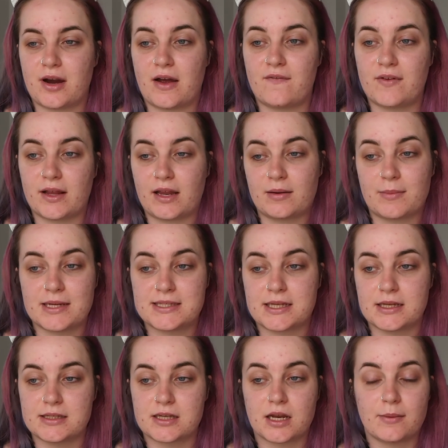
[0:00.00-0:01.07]
I feel like my
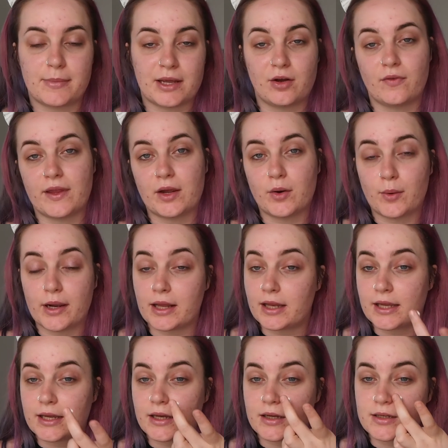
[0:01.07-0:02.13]
skin's going to be on the
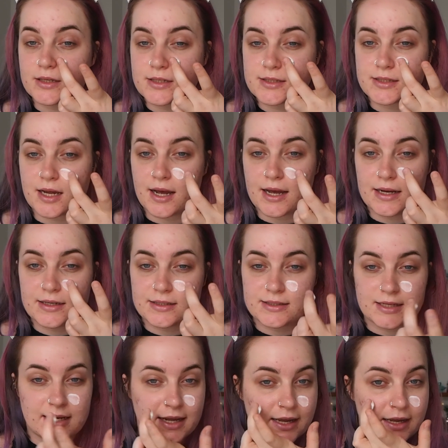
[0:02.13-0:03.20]
oilier side
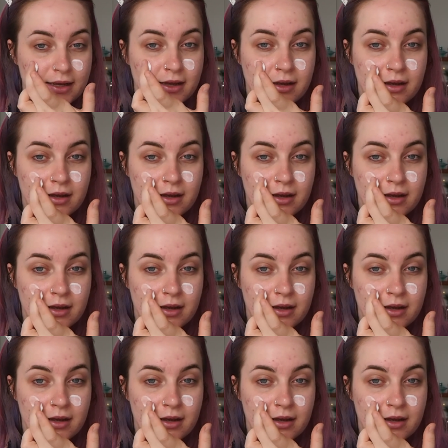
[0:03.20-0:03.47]
today.